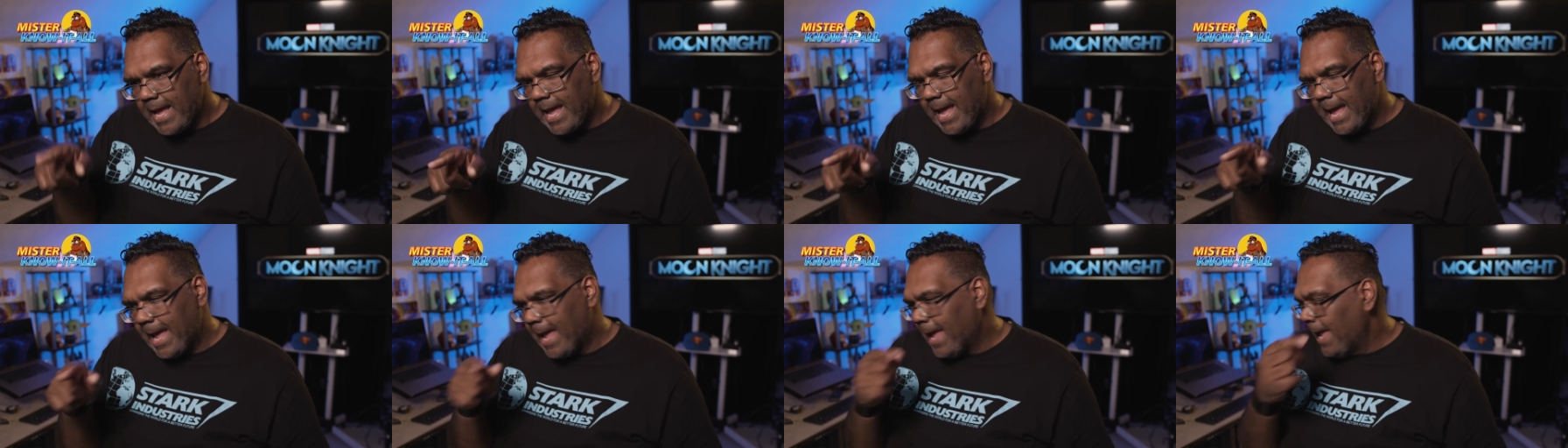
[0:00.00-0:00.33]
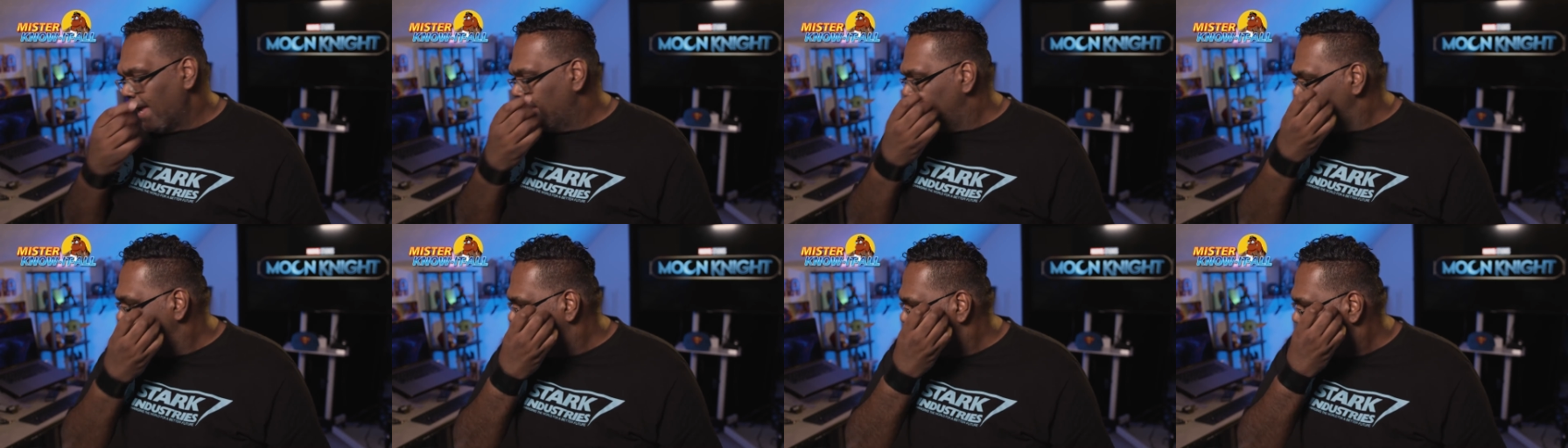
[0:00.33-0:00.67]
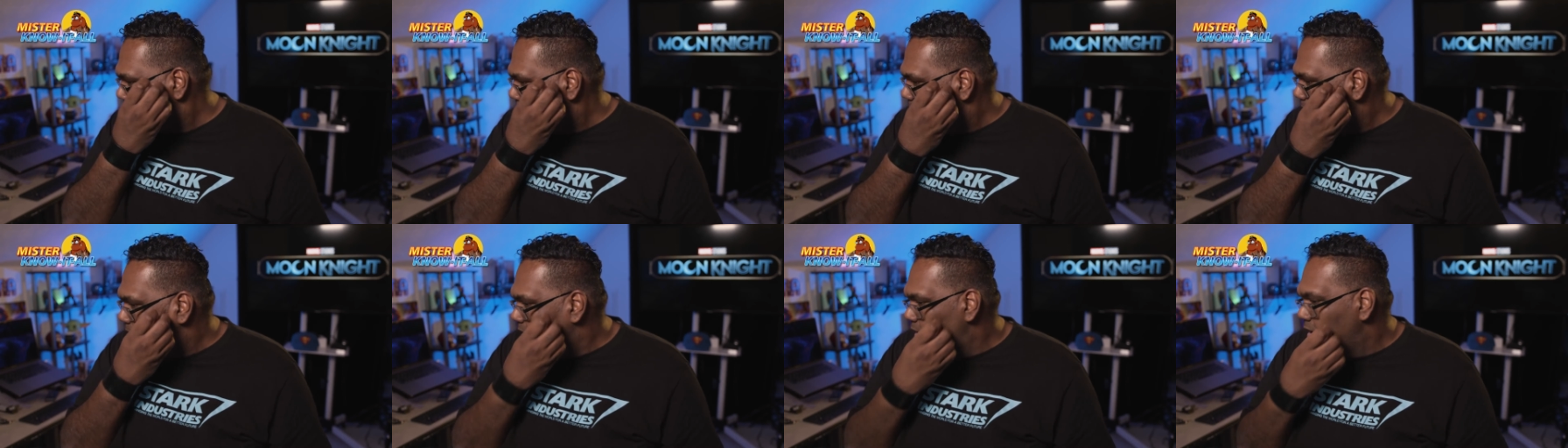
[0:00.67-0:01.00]
And
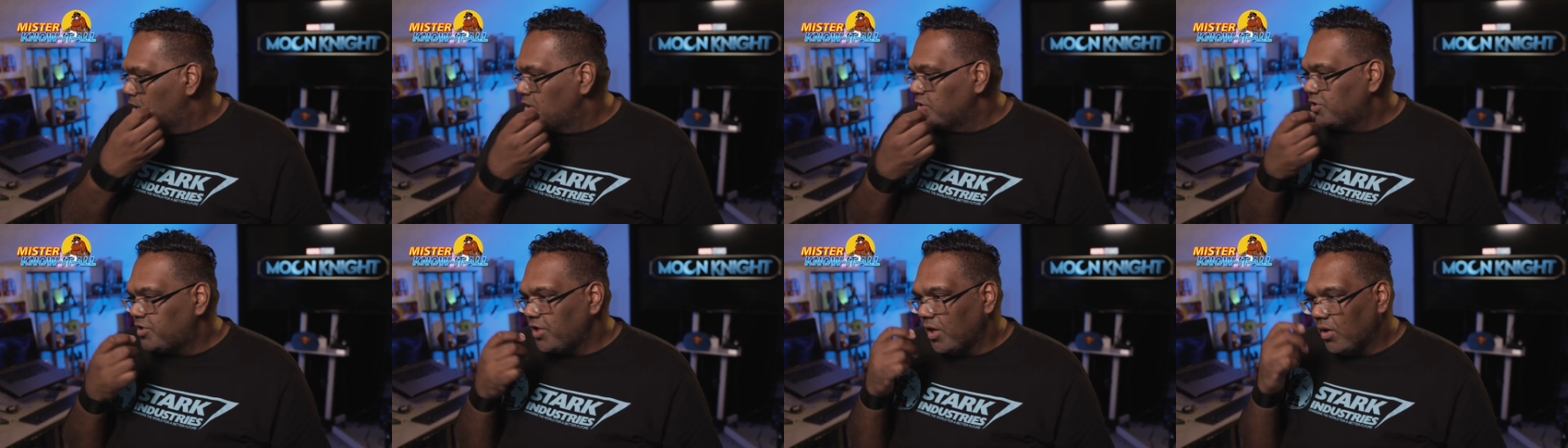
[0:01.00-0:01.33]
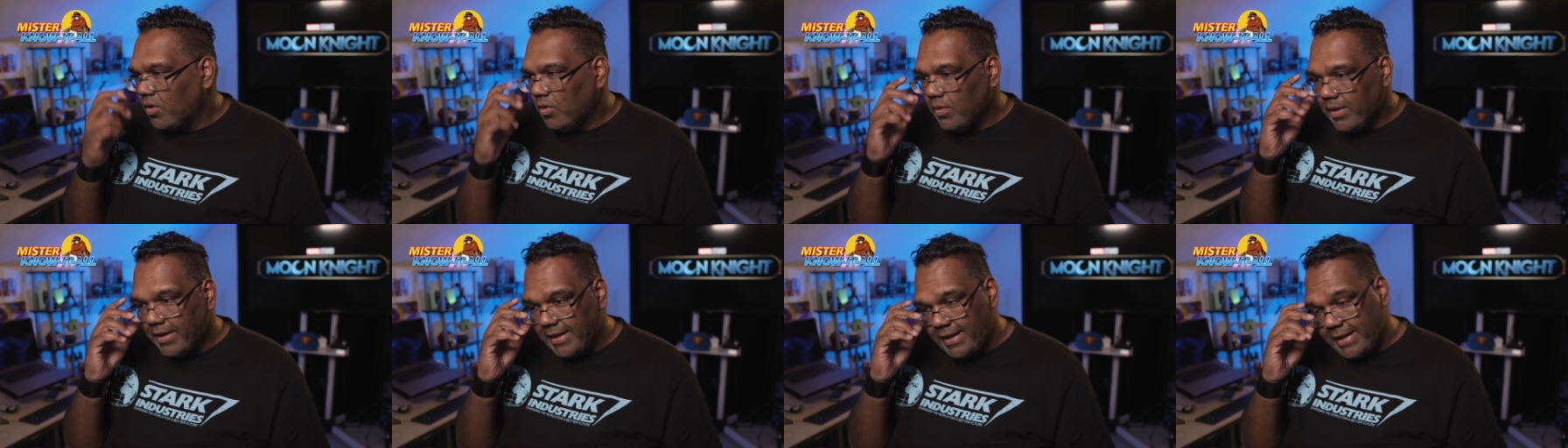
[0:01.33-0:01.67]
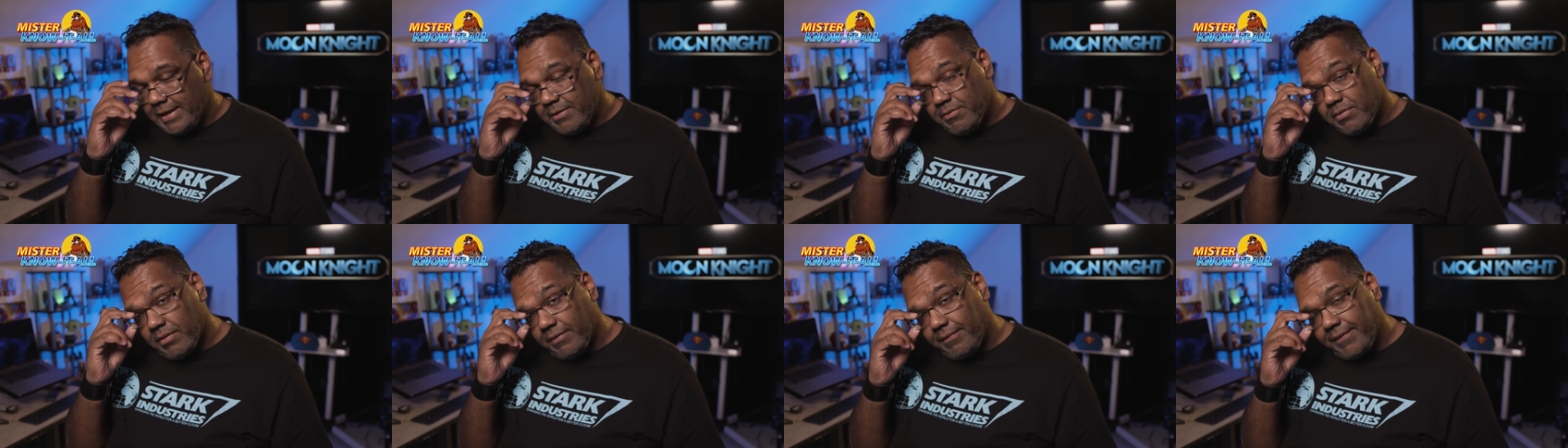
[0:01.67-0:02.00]
so
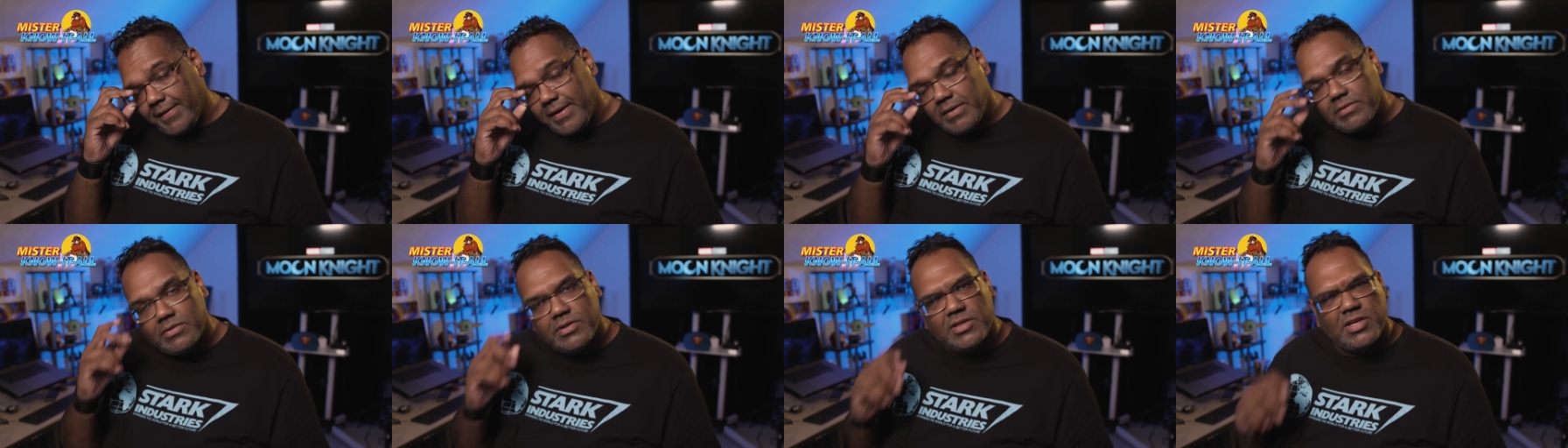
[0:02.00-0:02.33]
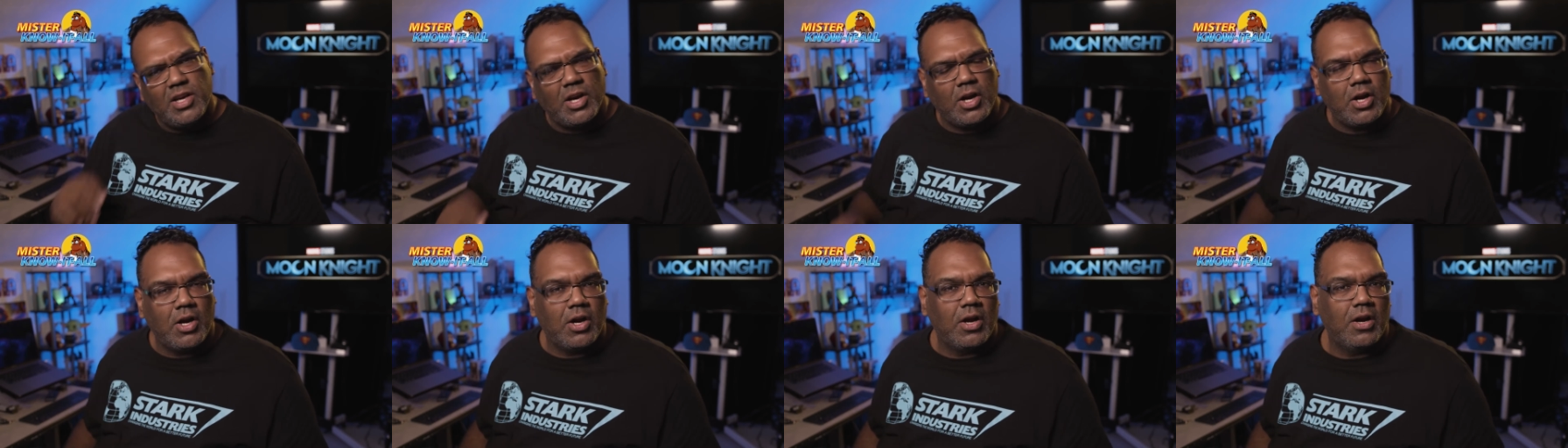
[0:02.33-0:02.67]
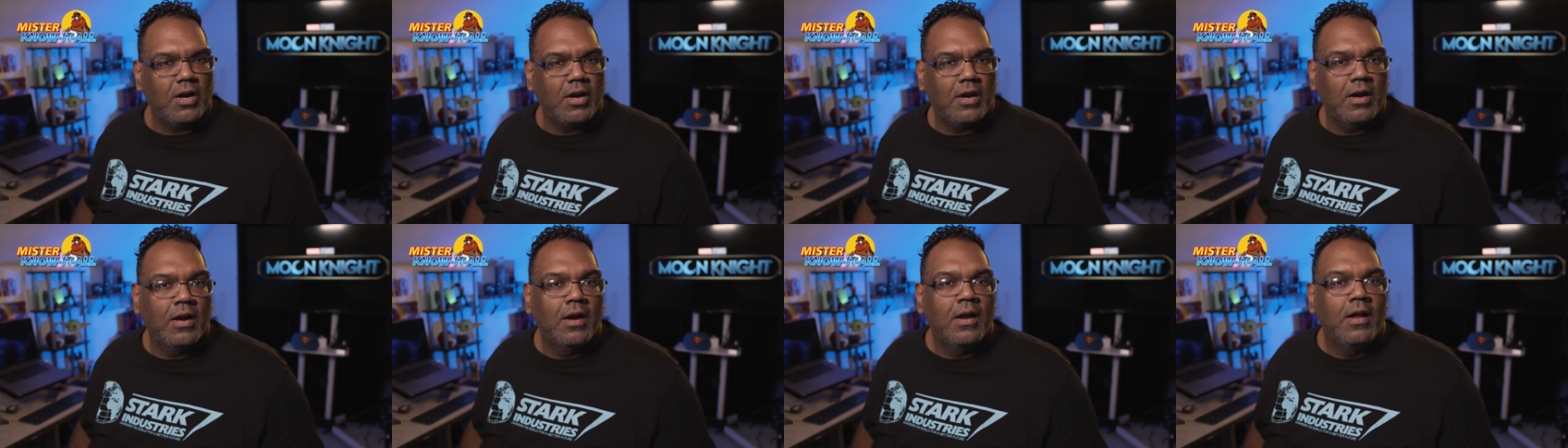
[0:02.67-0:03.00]
he reveals to
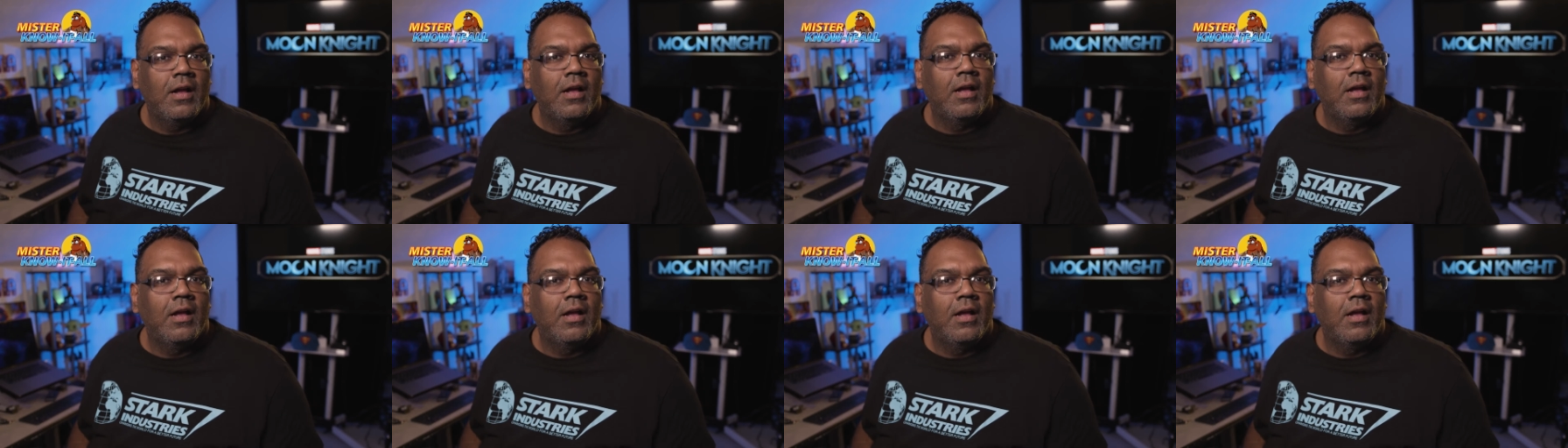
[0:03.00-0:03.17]
her,